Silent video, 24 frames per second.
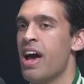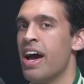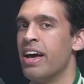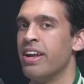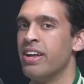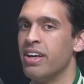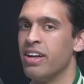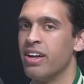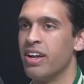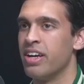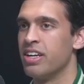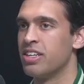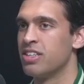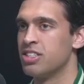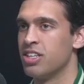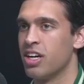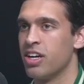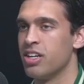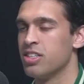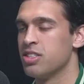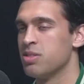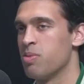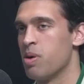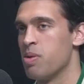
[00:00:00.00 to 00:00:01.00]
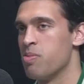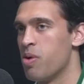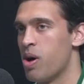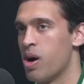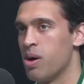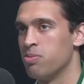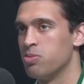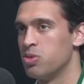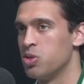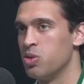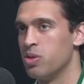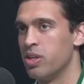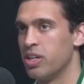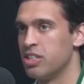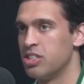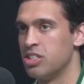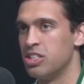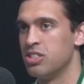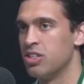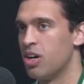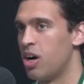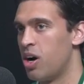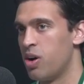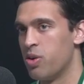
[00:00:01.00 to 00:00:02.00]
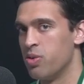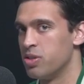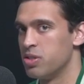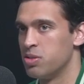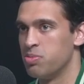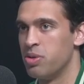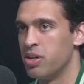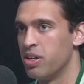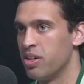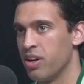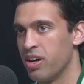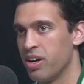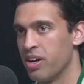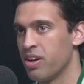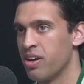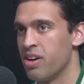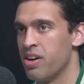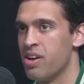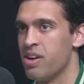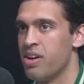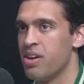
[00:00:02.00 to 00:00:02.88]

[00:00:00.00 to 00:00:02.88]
And then like shout out to my mom too. Like she's always been like